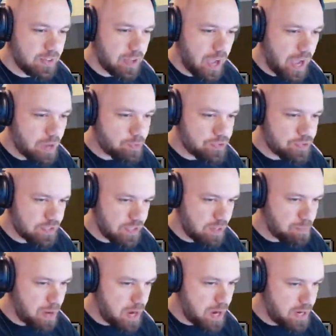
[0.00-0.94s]
I wasn't
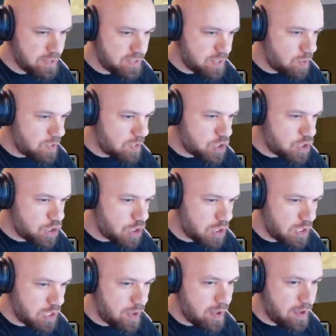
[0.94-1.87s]
nearby, so it
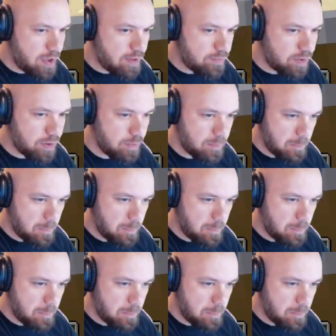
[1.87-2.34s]
shouldn't have...